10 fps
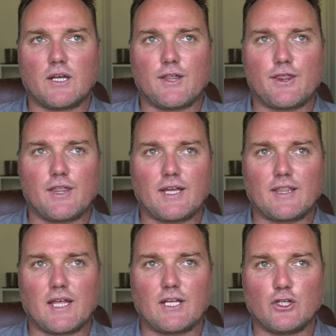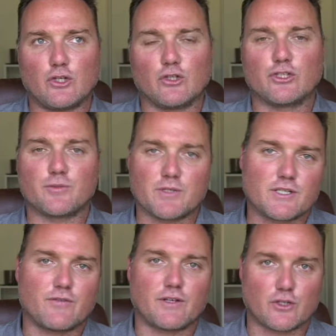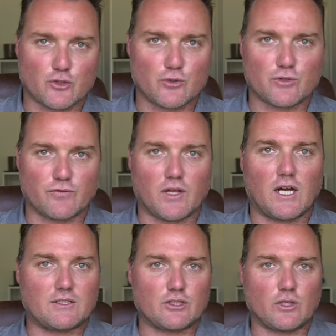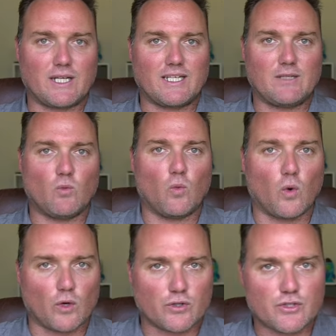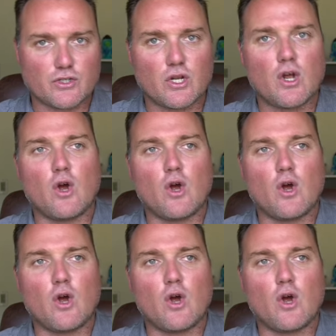think that your specific intrusive thoughts are any worse